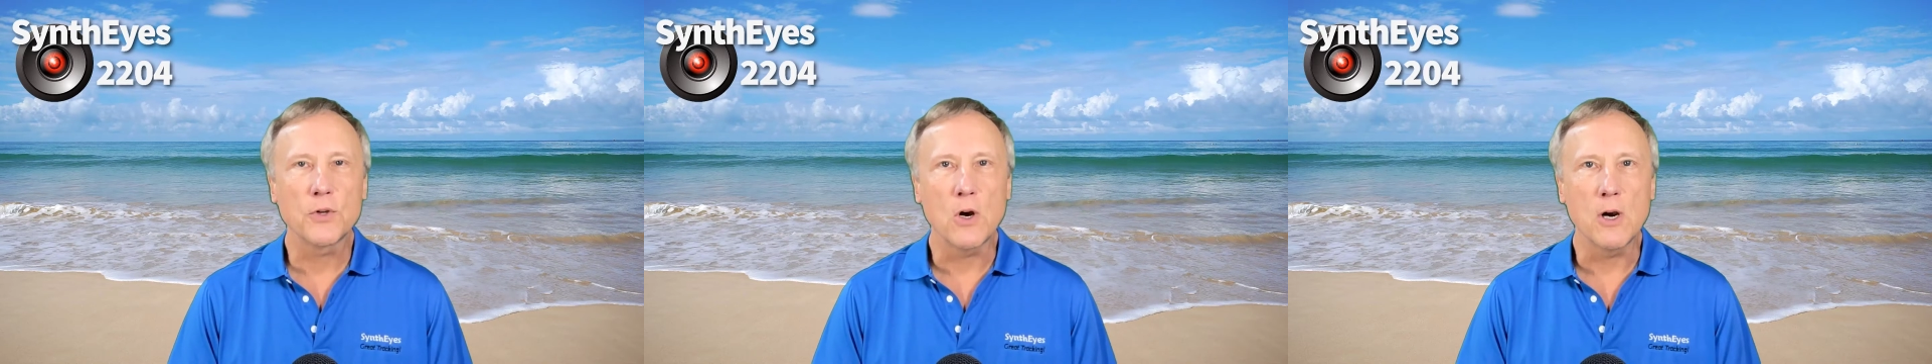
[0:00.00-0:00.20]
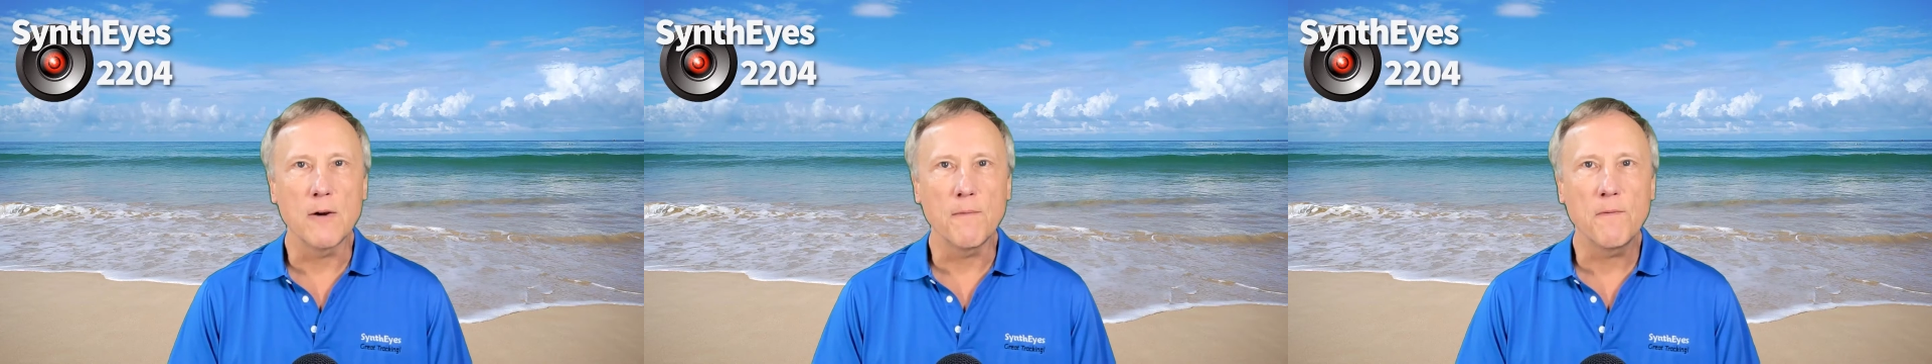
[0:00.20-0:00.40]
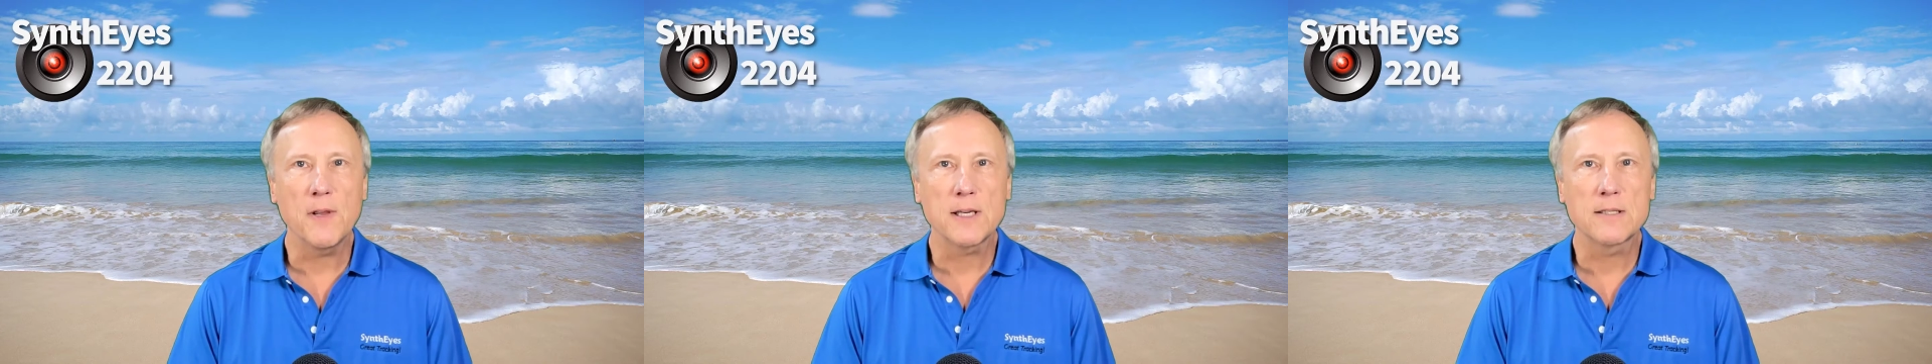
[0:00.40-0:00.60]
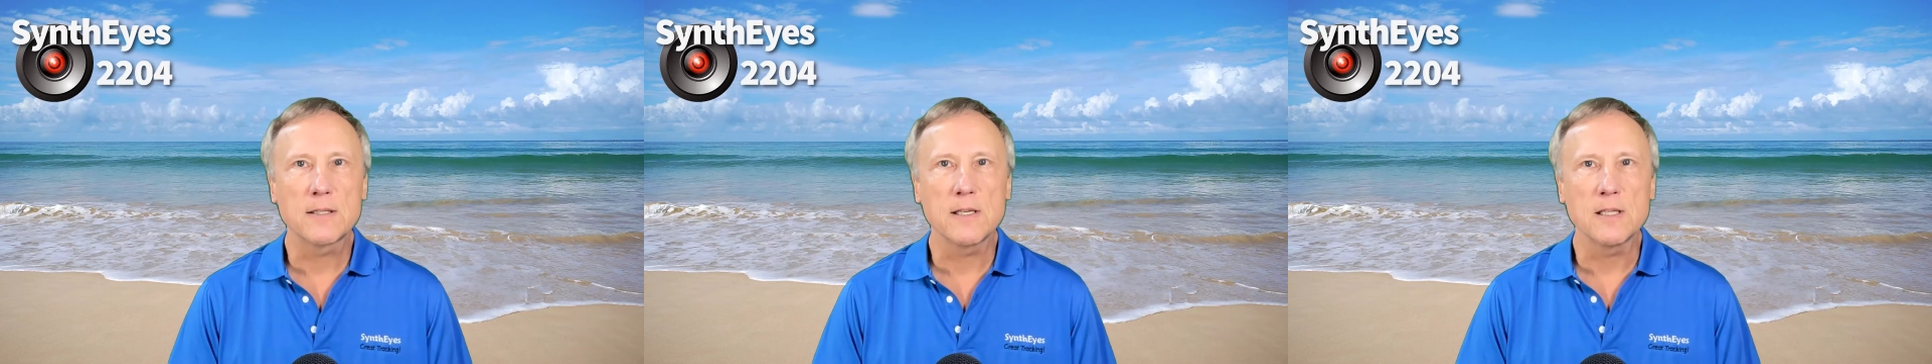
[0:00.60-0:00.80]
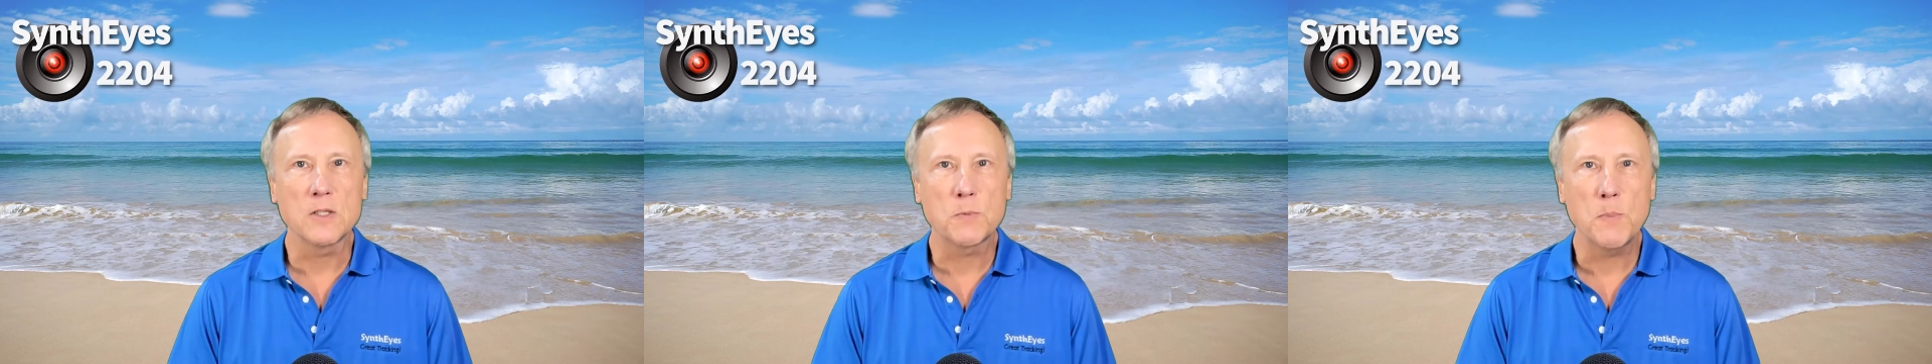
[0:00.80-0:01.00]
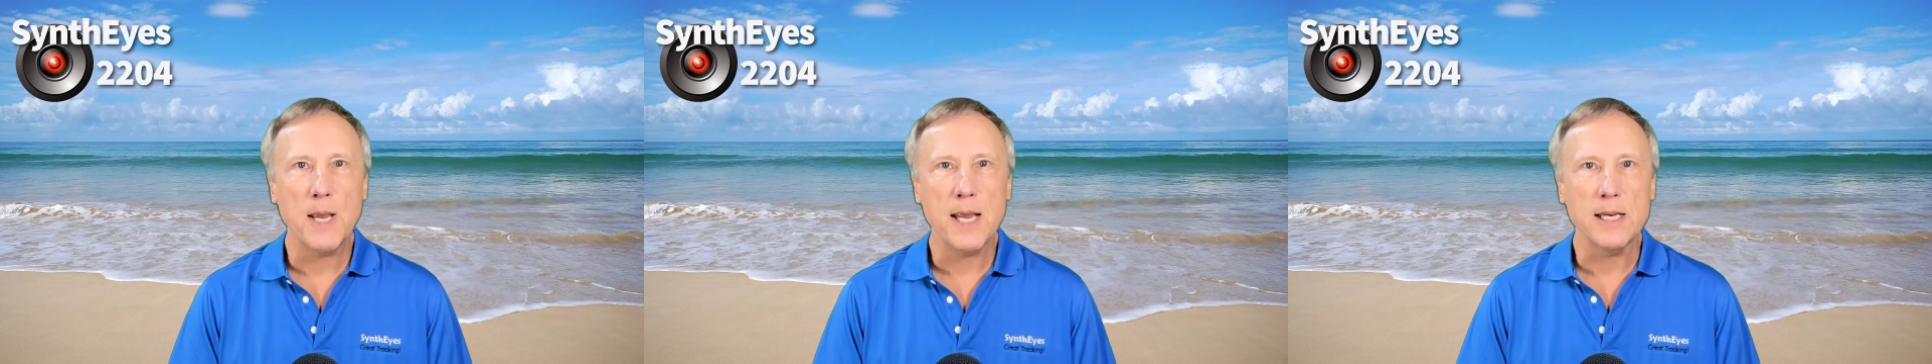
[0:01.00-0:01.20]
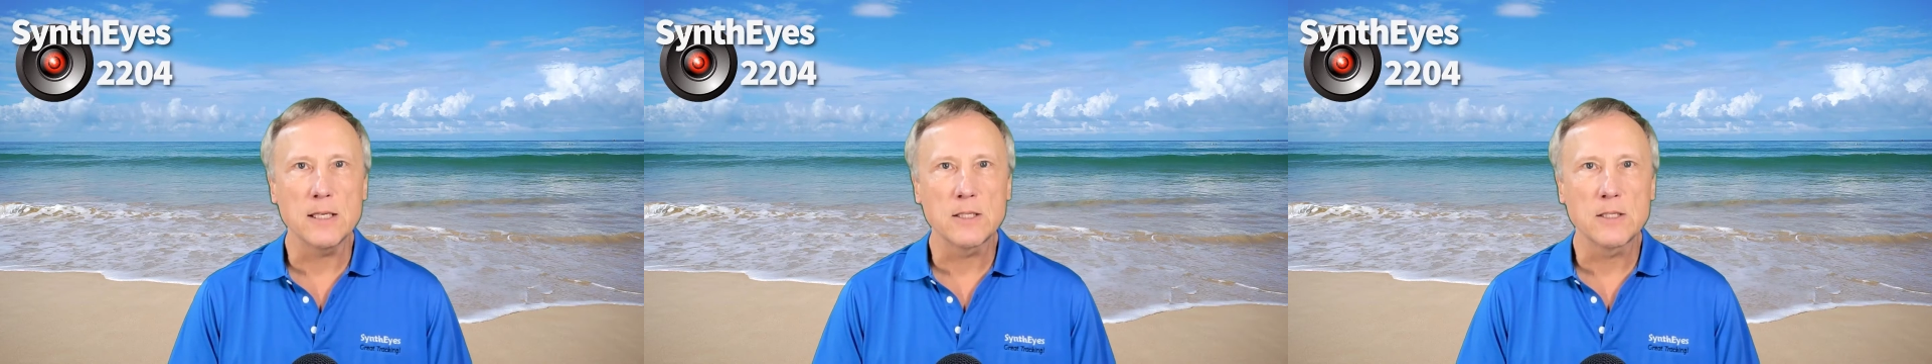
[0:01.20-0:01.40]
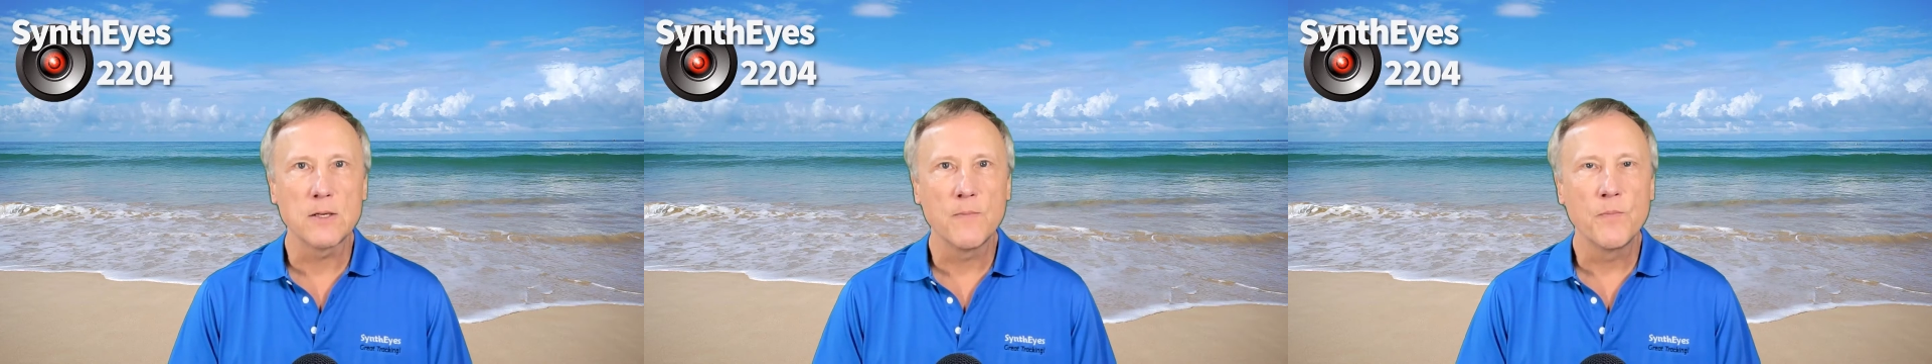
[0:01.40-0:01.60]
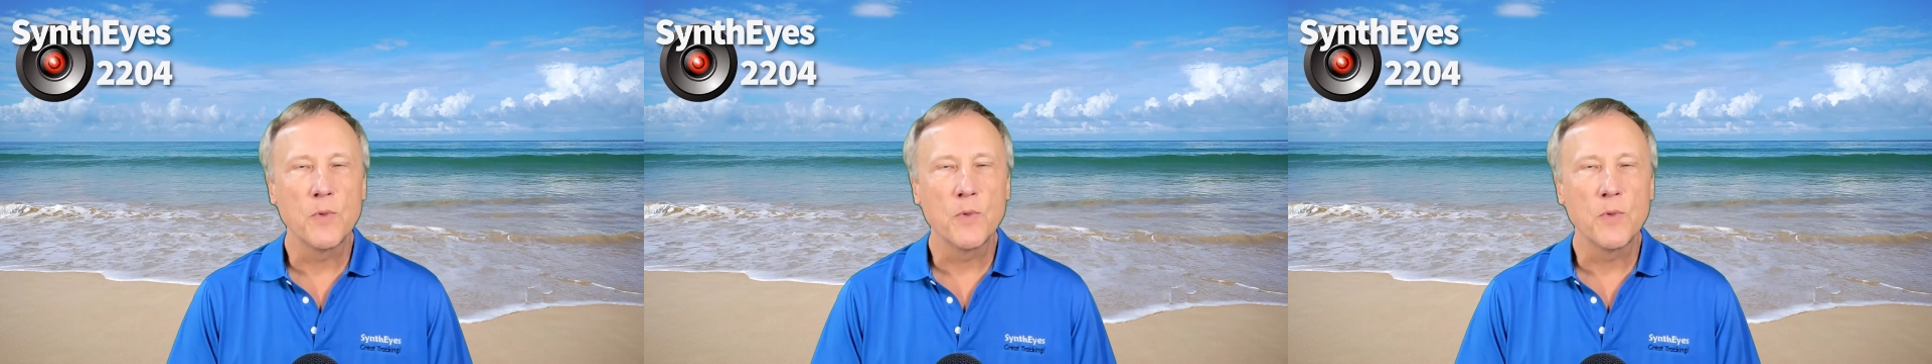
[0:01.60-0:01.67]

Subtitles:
aren't fixed in space,